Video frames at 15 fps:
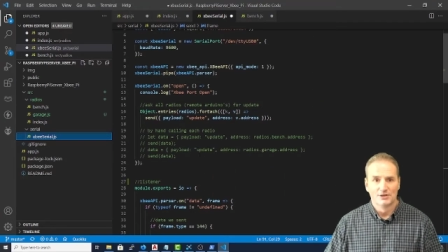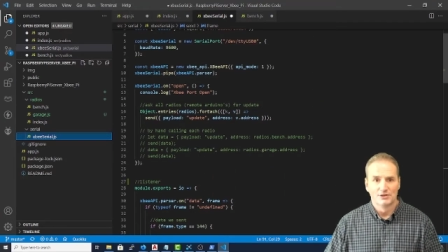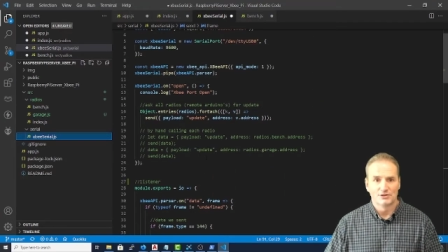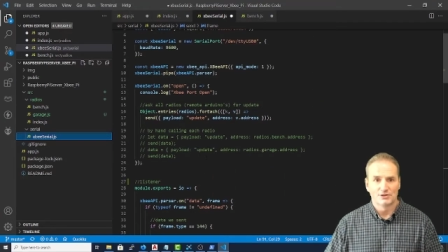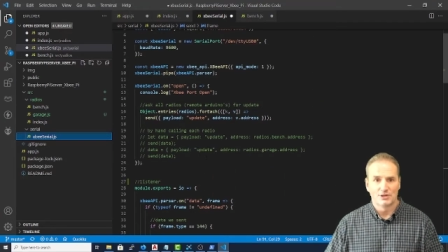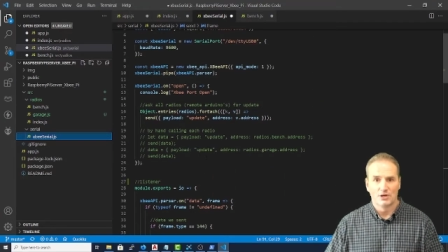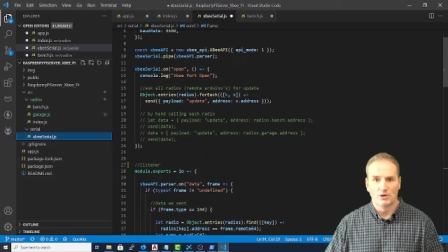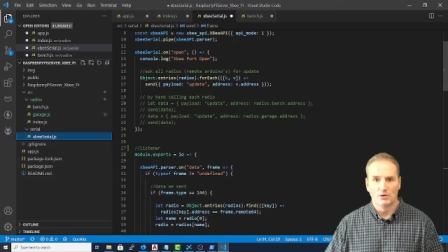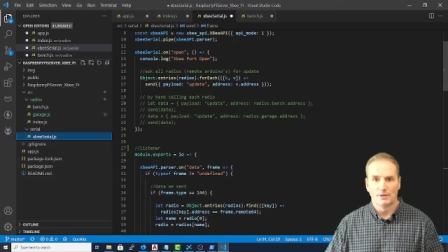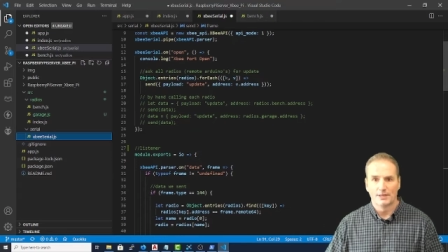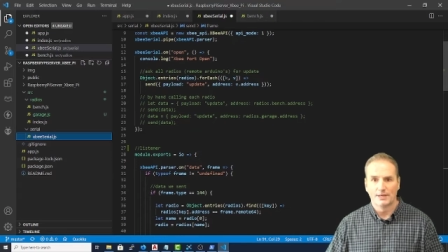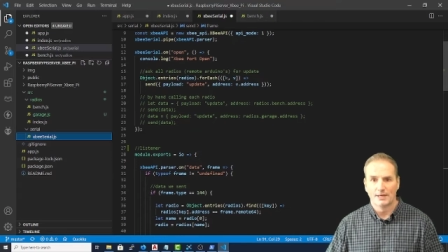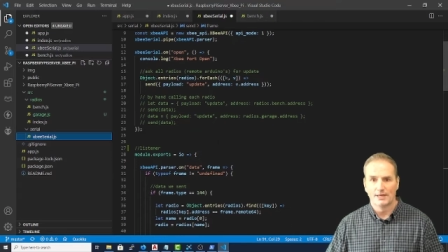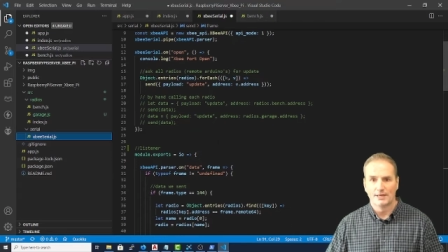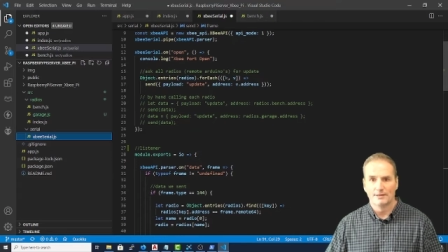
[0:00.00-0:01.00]
So
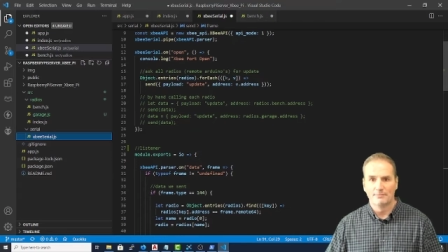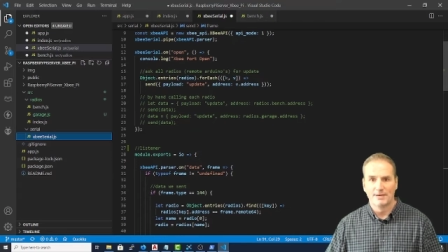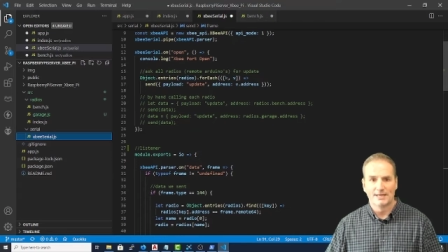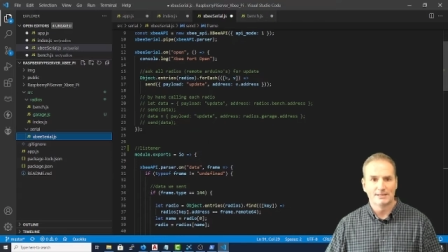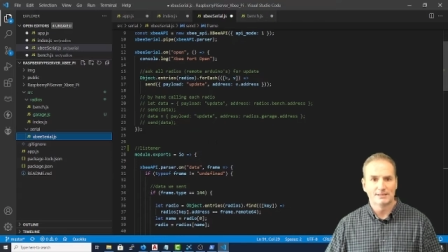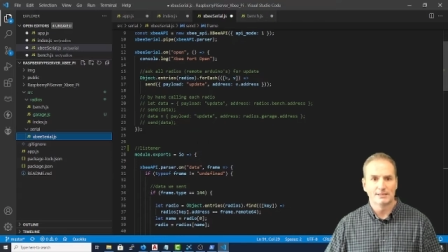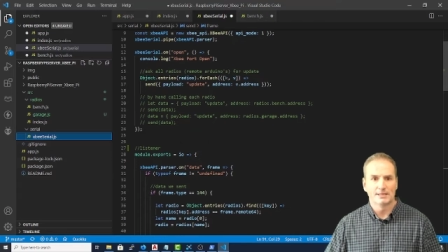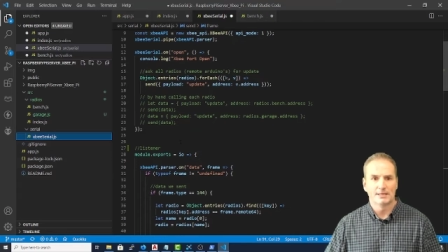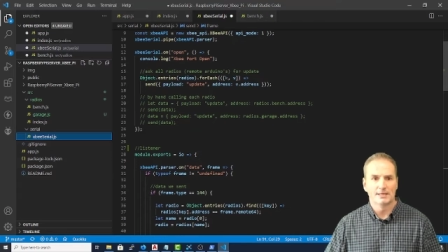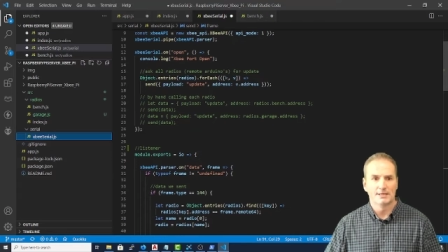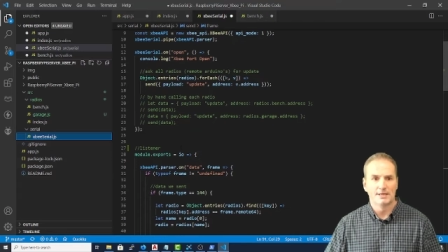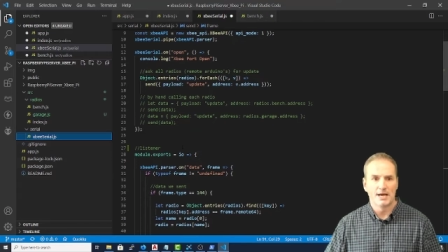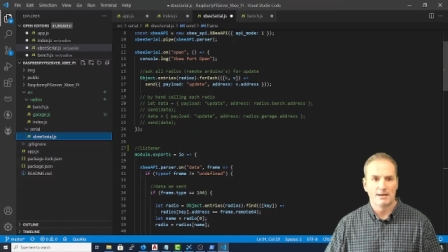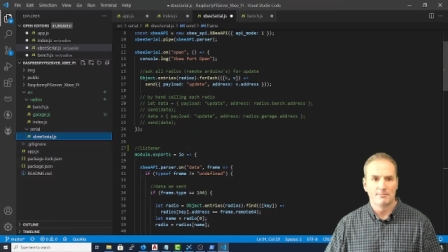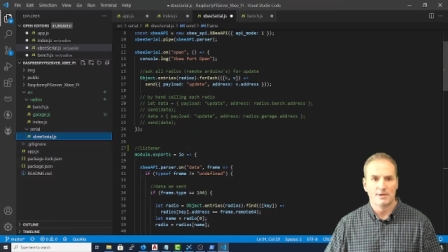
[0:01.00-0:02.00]
it makes it a
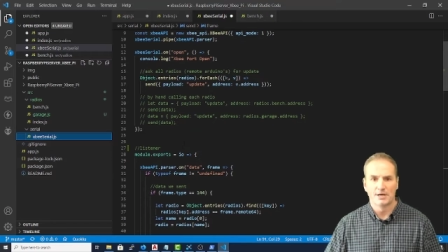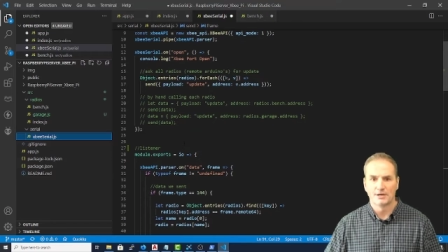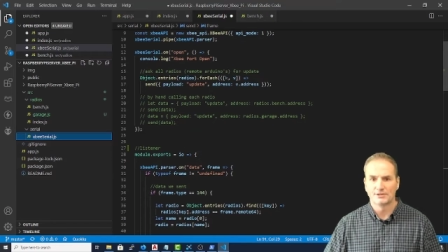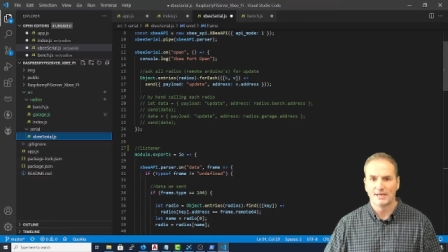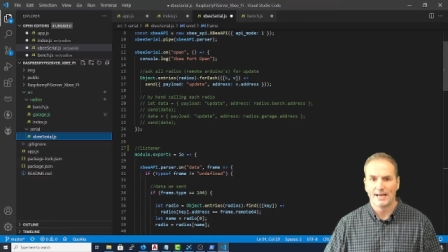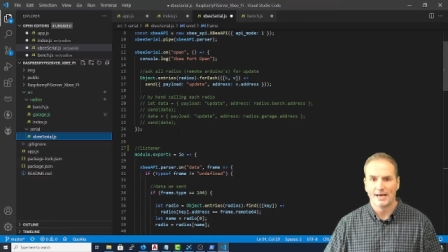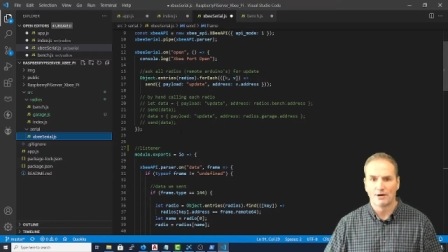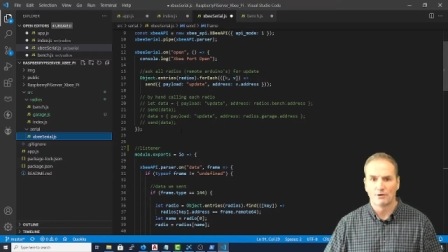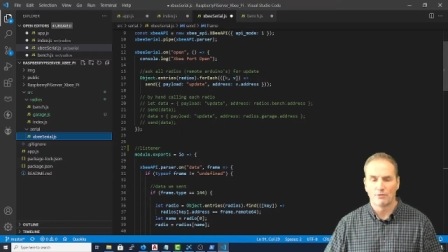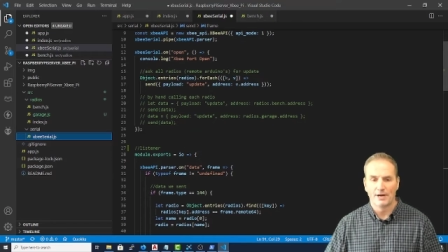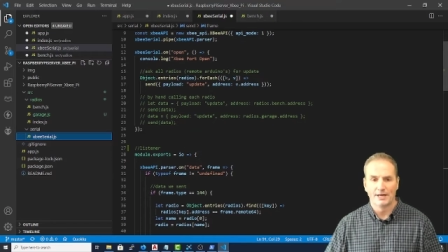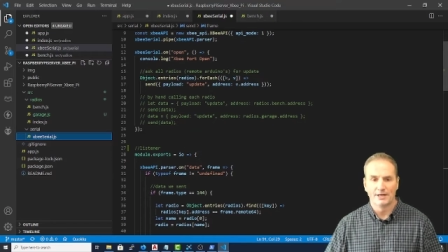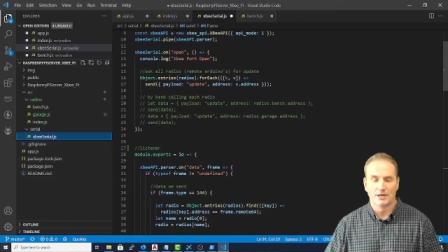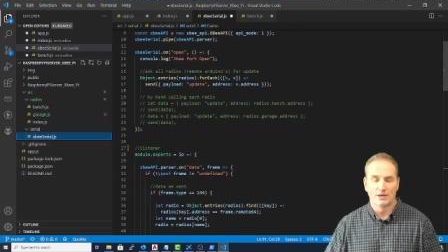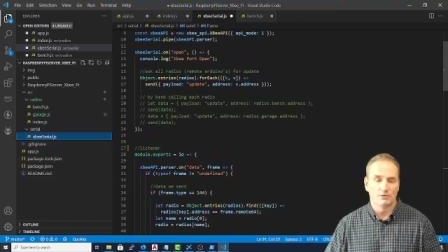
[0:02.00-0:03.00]
nightmare to add a
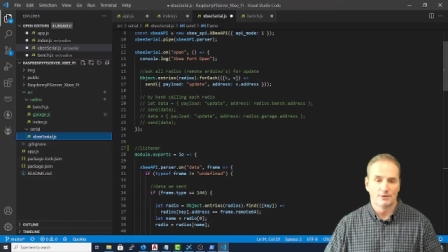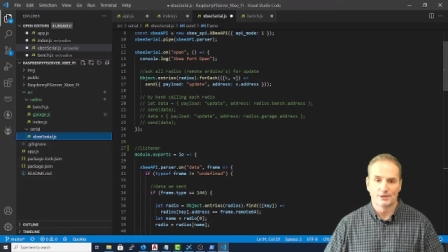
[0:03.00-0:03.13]
radio.